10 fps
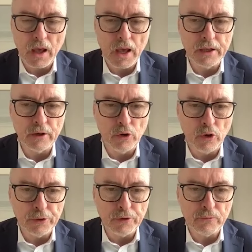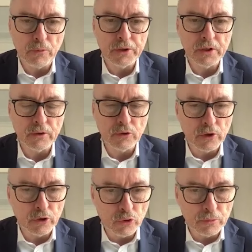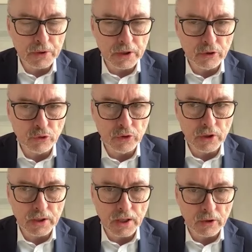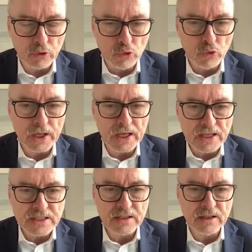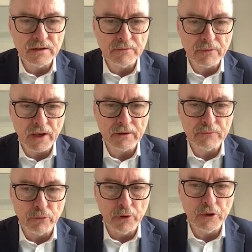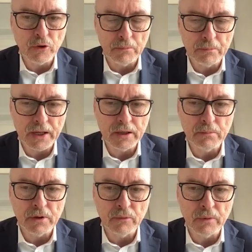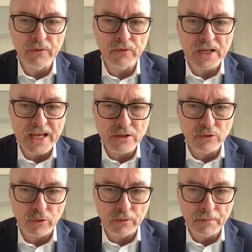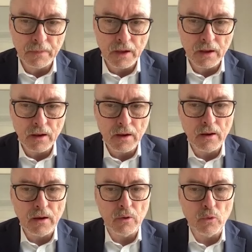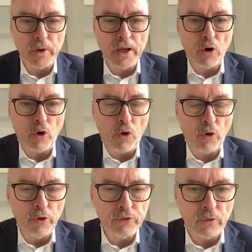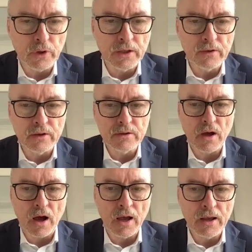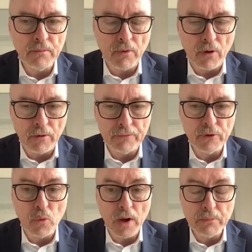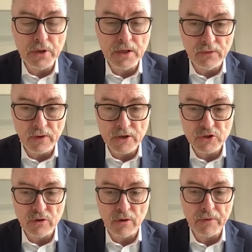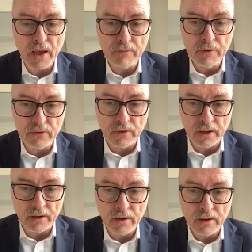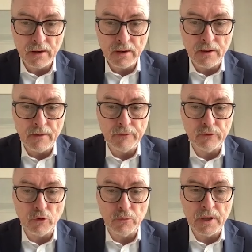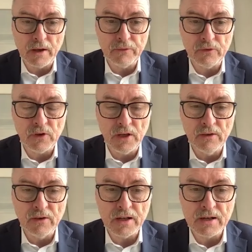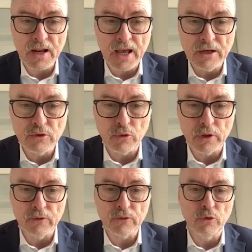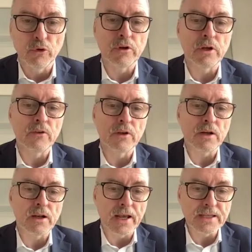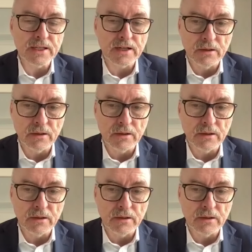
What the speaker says: And a lot of what the European Union can do is in effect fully compatible with NATO. We are also in the time of the weaponization of everything. So we have seen that NATO is good in the classical